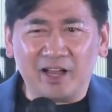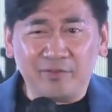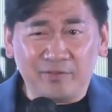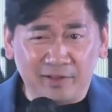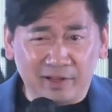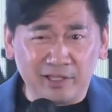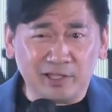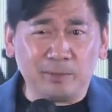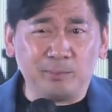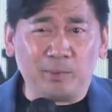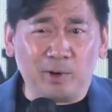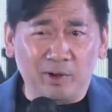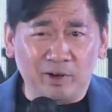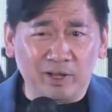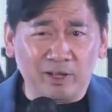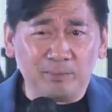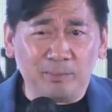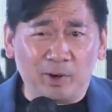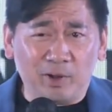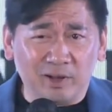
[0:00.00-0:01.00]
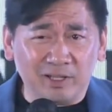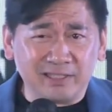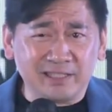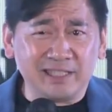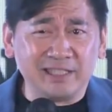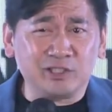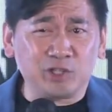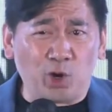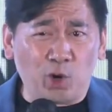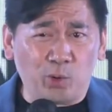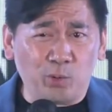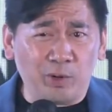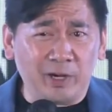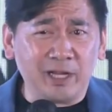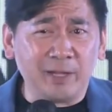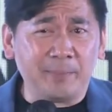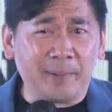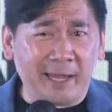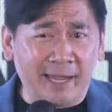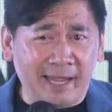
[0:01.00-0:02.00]
I think the policy is
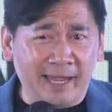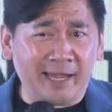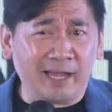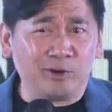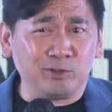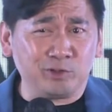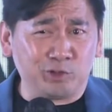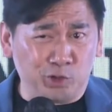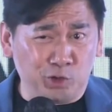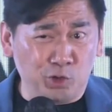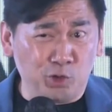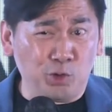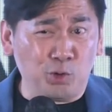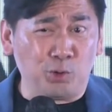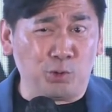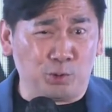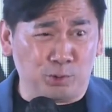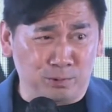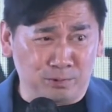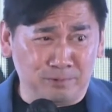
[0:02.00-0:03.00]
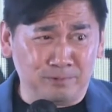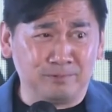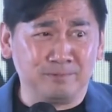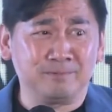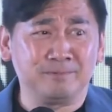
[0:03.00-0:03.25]
already paying out to you.